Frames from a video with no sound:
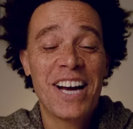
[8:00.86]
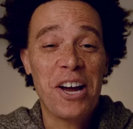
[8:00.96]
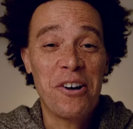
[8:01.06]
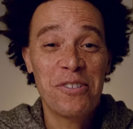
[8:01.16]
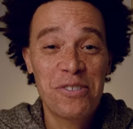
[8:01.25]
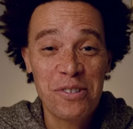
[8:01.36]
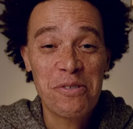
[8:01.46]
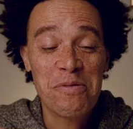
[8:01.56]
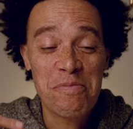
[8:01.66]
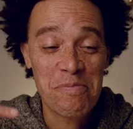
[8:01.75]
I
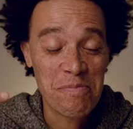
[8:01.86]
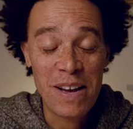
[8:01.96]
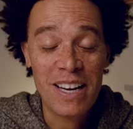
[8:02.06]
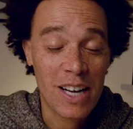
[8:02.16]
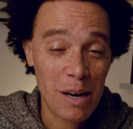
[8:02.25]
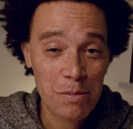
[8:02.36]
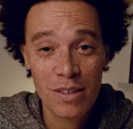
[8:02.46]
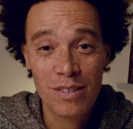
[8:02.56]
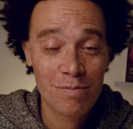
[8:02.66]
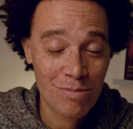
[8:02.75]
also made a couple
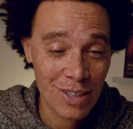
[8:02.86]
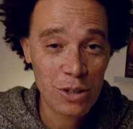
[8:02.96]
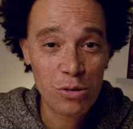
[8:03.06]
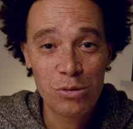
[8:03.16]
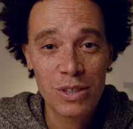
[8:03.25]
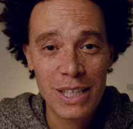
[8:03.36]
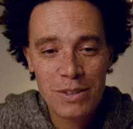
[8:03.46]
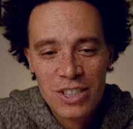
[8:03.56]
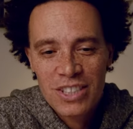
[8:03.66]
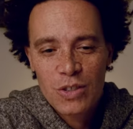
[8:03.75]
of pretty cool
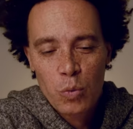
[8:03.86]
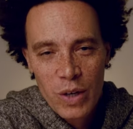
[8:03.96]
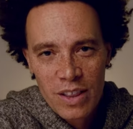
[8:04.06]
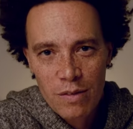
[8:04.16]
images with the